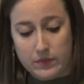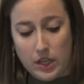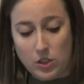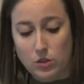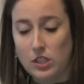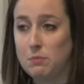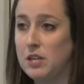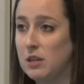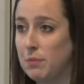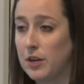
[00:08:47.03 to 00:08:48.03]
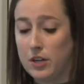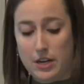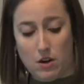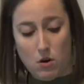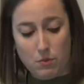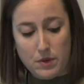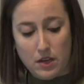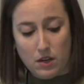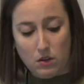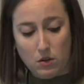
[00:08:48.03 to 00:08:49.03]
Including peanut butter in
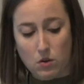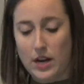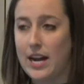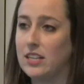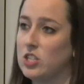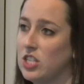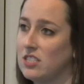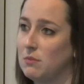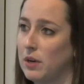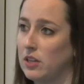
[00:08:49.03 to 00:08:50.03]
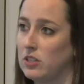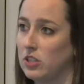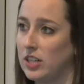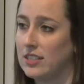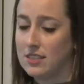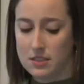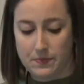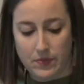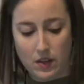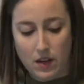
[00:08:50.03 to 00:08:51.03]
oatmeal, or adding cheese and butter to grits.